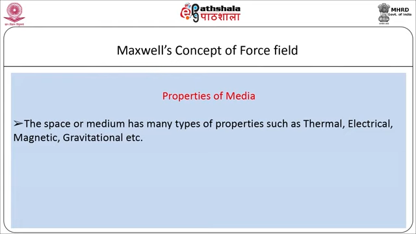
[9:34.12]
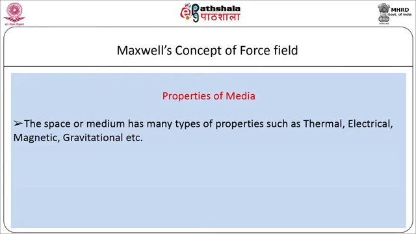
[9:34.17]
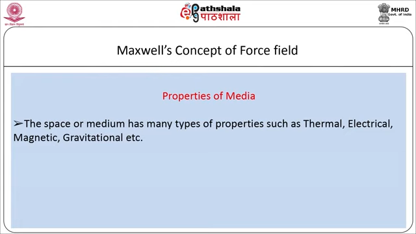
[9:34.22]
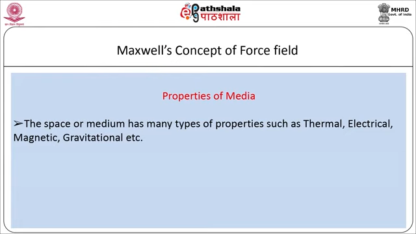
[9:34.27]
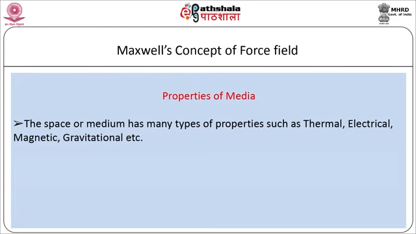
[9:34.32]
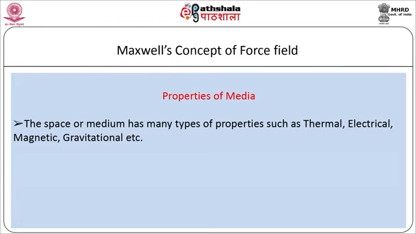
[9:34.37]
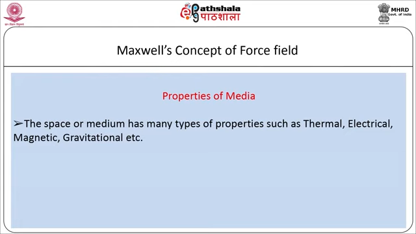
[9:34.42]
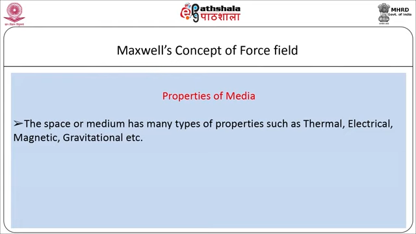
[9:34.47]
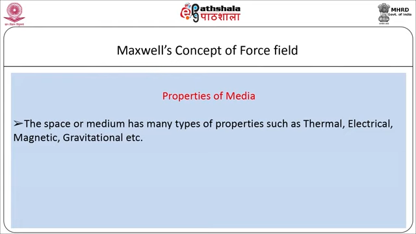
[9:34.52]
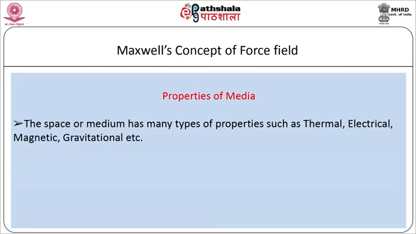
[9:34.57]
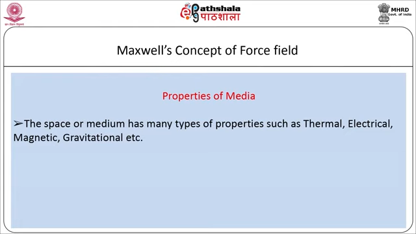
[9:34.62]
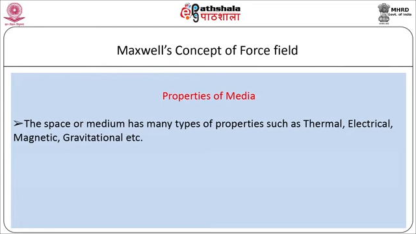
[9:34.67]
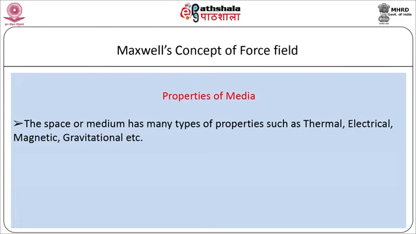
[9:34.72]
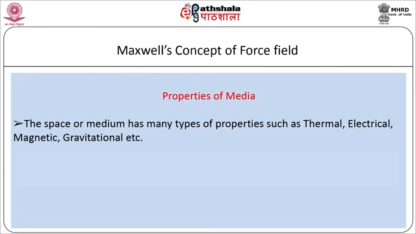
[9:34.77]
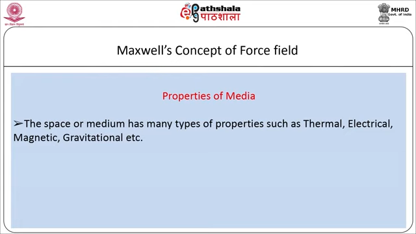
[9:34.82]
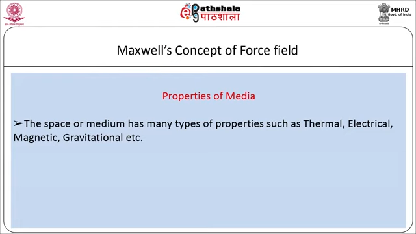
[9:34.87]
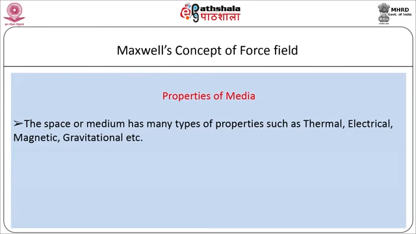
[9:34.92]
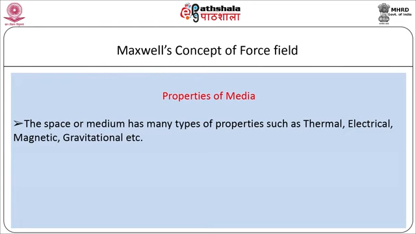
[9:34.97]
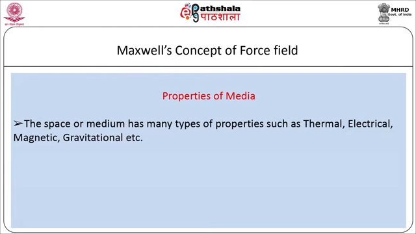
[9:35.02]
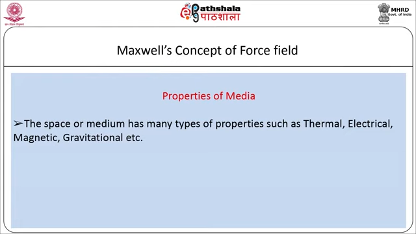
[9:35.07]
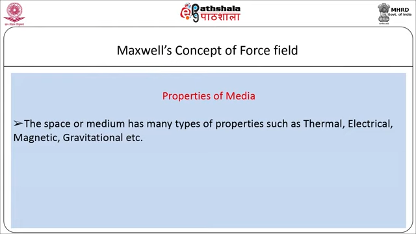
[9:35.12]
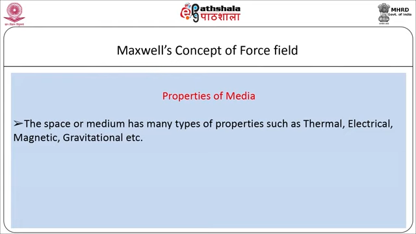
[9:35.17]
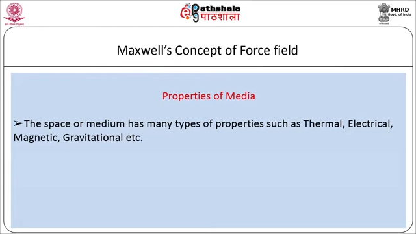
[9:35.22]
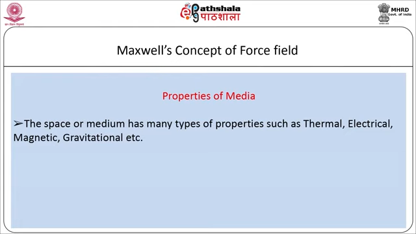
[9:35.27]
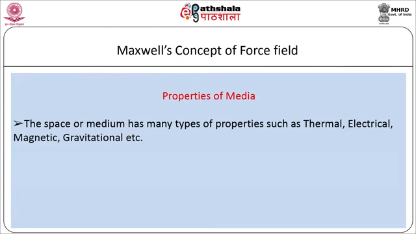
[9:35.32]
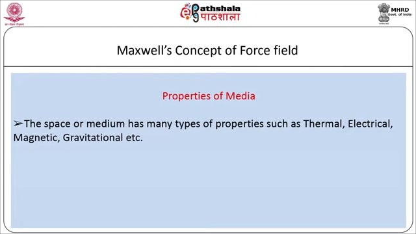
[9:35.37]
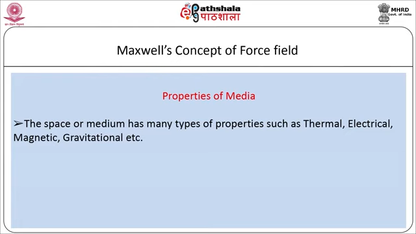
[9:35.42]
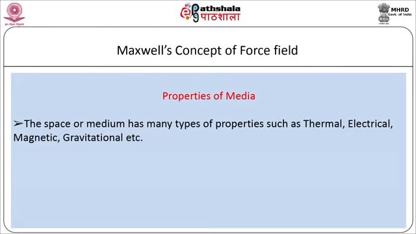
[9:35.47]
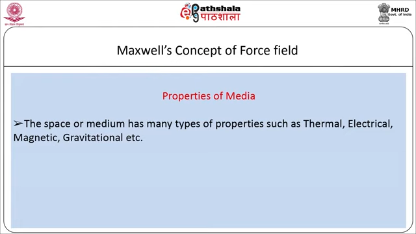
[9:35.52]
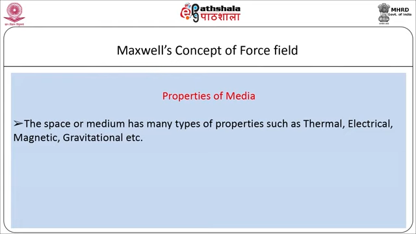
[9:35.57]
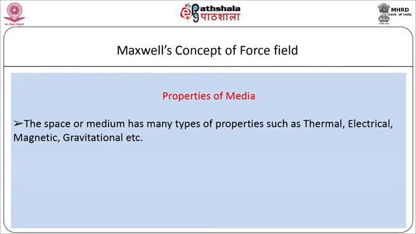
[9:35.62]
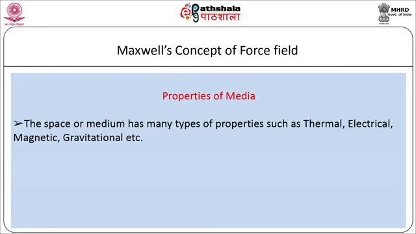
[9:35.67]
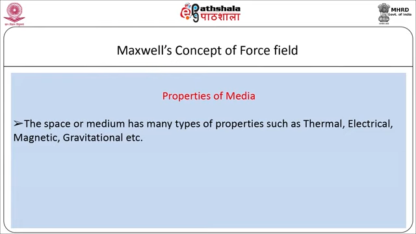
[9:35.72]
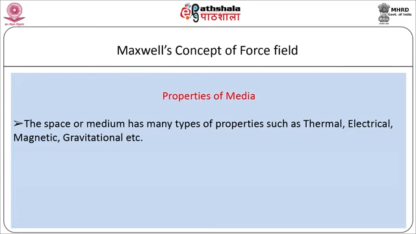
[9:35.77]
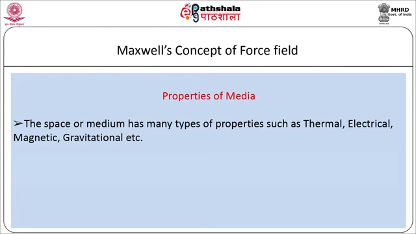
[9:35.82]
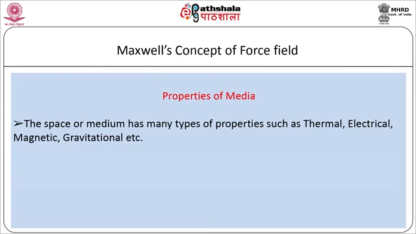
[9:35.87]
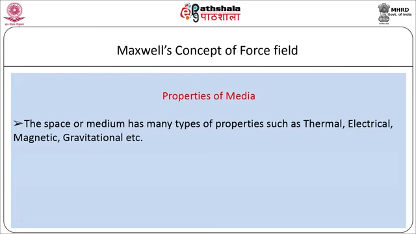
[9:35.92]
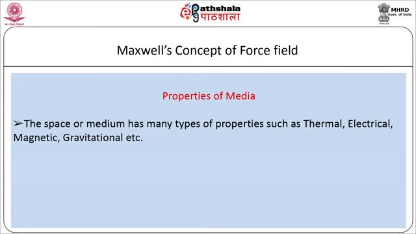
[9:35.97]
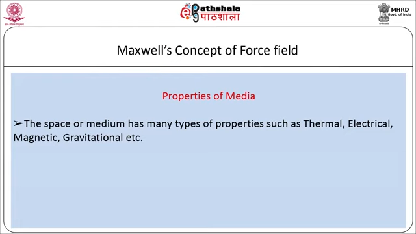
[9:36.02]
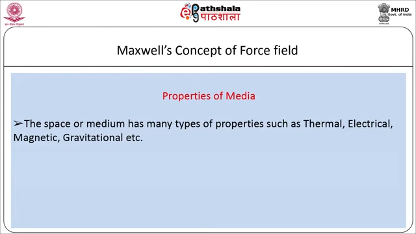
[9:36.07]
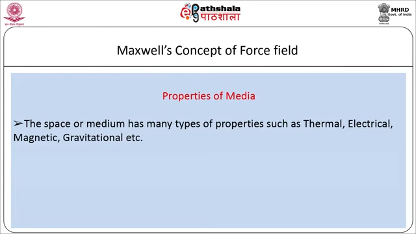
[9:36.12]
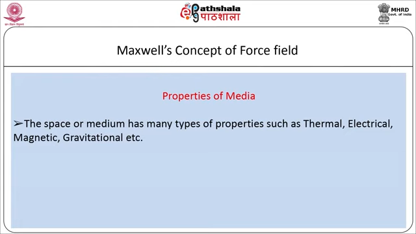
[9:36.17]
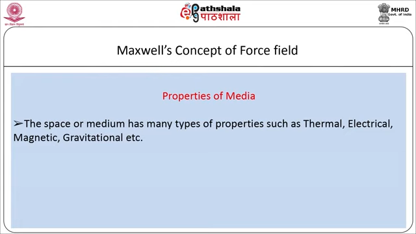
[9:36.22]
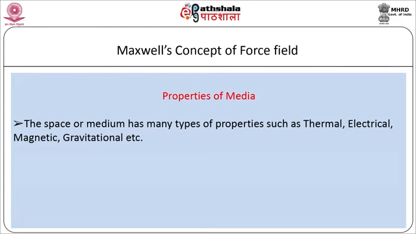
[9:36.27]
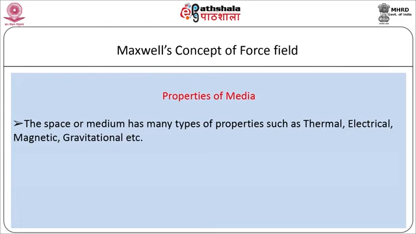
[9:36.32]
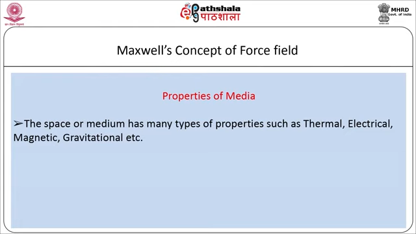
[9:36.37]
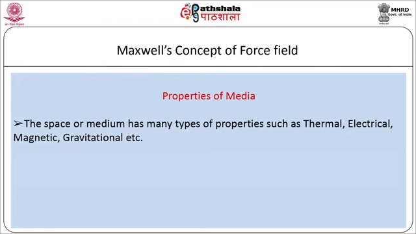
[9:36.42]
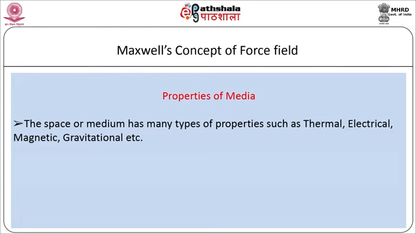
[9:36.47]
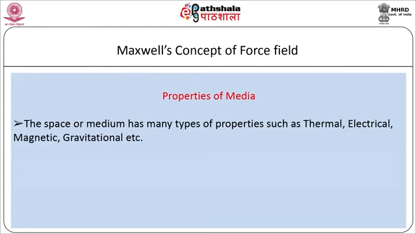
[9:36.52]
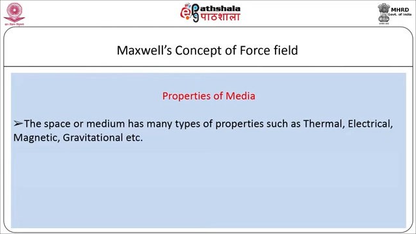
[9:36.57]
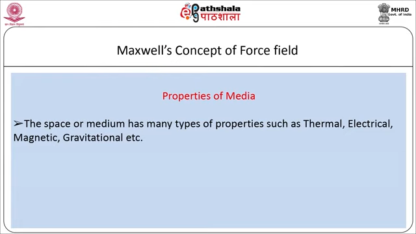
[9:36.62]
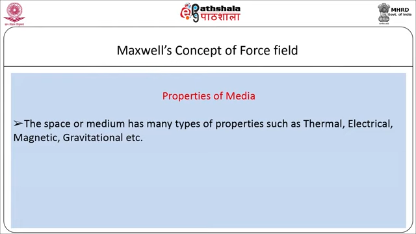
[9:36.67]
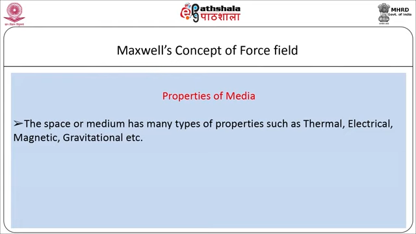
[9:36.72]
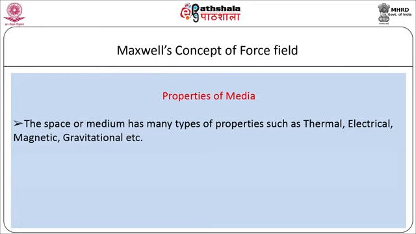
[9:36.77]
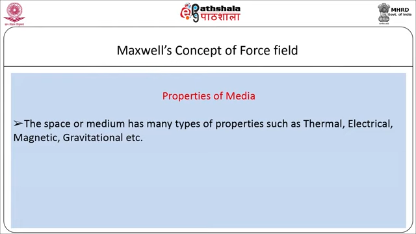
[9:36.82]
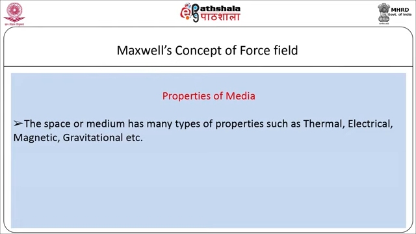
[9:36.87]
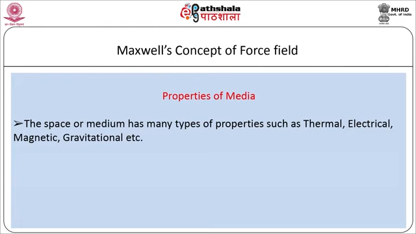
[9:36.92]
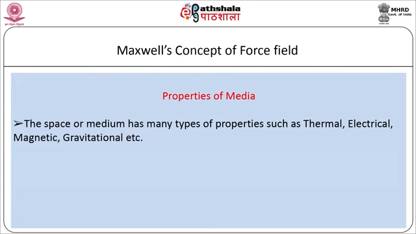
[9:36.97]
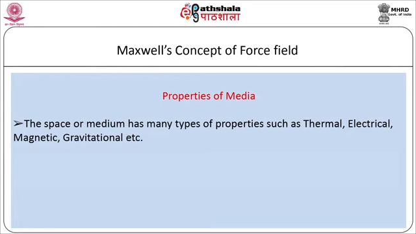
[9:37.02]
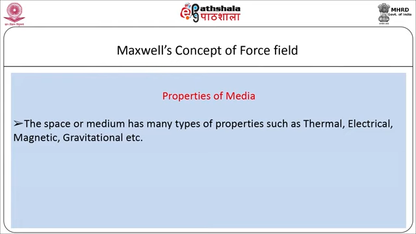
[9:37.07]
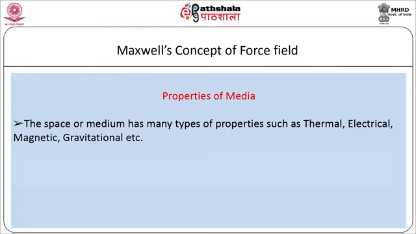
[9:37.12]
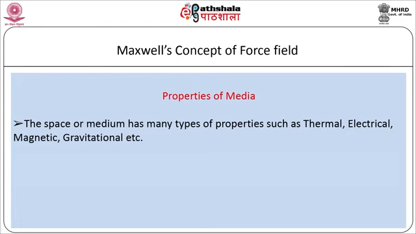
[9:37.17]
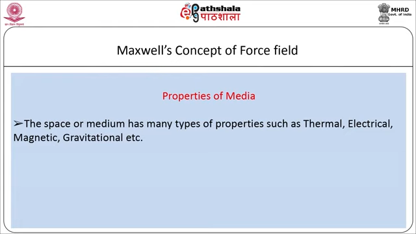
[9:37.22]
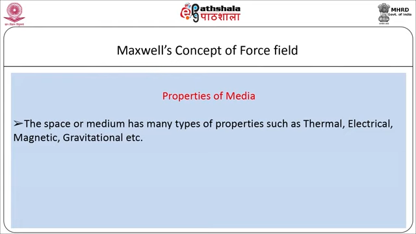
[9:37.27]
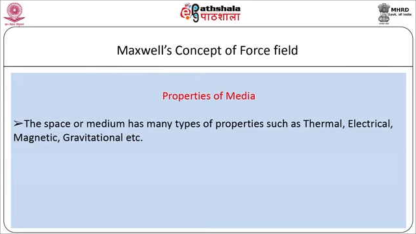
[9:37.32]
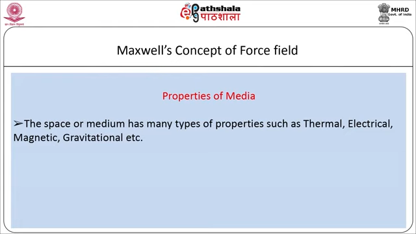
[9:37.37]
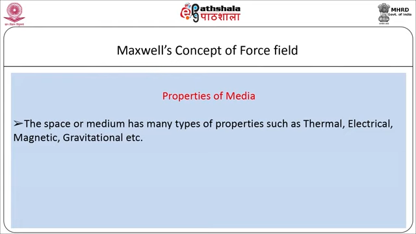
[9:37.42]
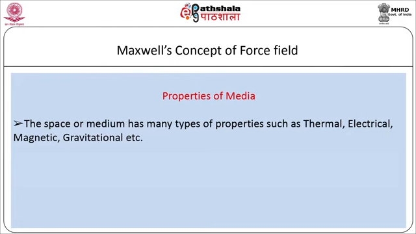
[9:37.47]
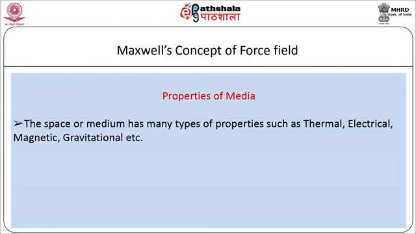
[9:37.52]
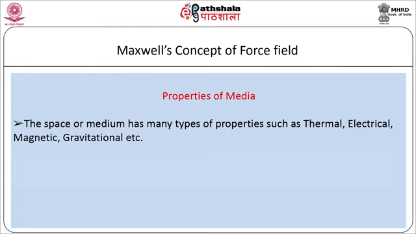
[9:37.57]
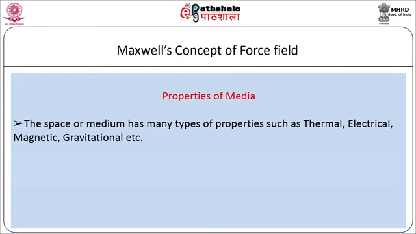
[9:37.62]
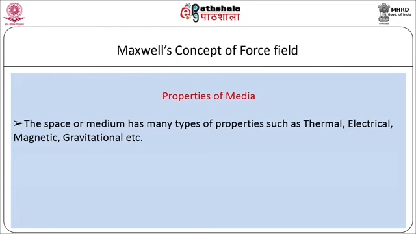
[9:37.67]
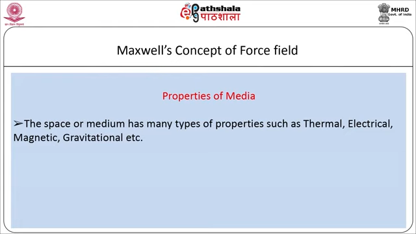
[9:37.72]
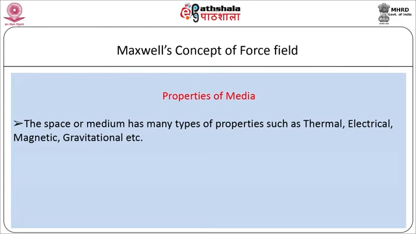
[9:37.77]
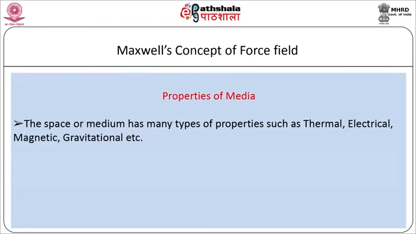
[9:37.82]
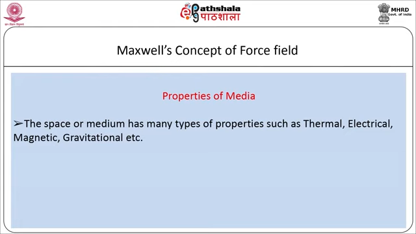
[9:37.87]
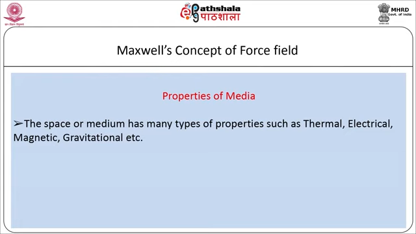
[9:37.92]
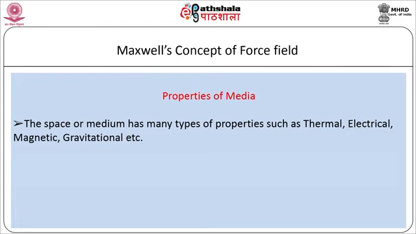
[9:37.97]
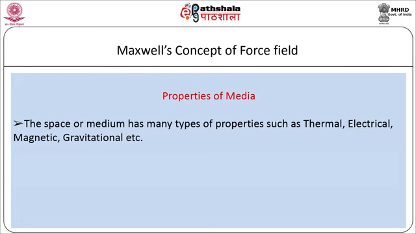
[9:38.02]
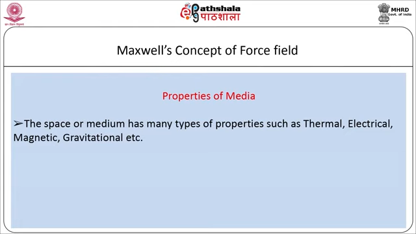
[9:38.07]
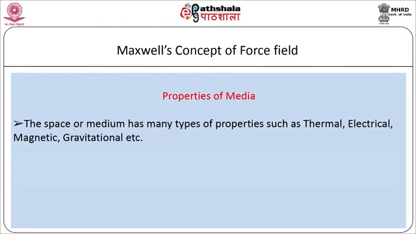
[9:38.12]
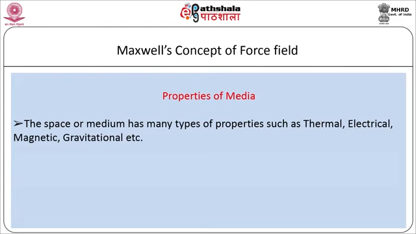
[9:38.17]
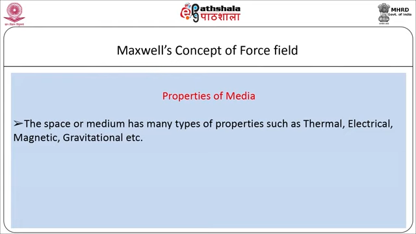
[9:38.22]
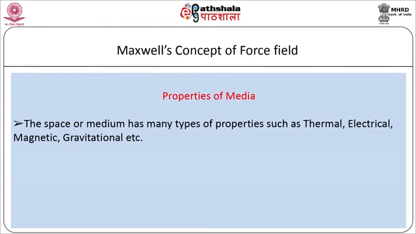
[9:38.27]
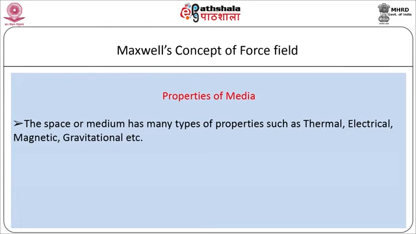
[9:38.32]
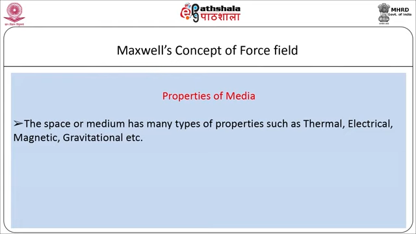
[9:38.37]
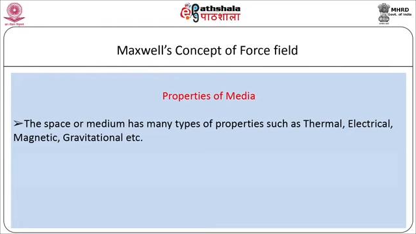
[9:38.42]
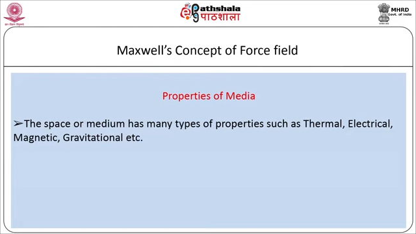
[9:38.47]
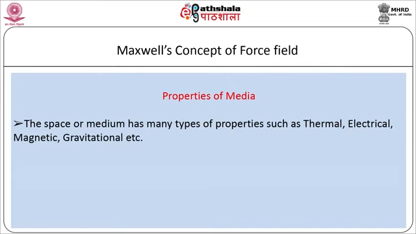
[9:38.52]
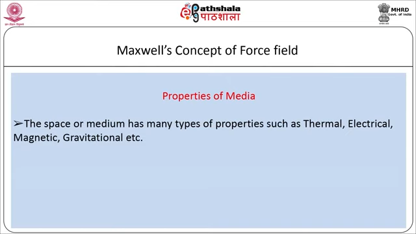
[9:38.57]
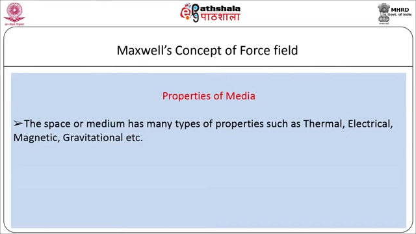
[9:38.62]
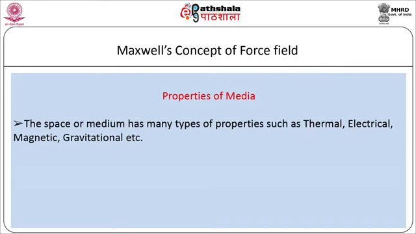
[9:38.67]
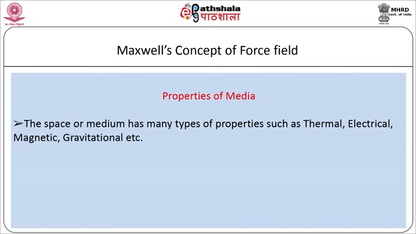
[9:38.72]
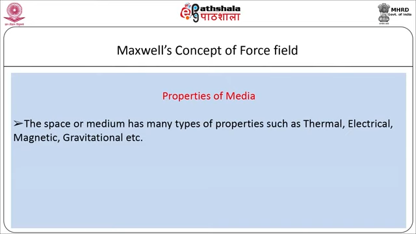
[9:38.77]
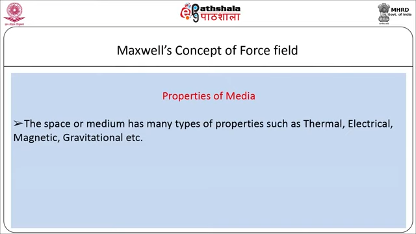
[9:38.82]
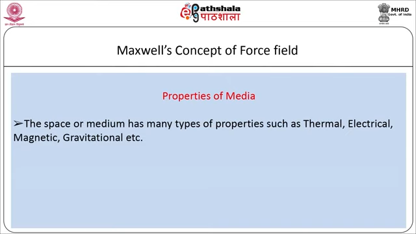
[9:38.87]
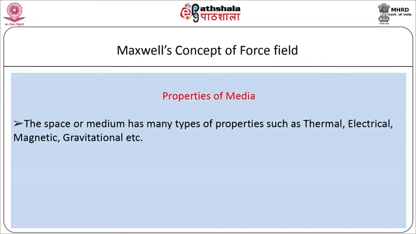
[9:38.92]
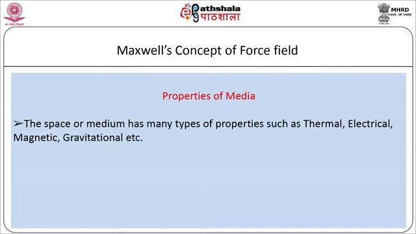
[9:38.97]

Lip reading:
(no speaker visible)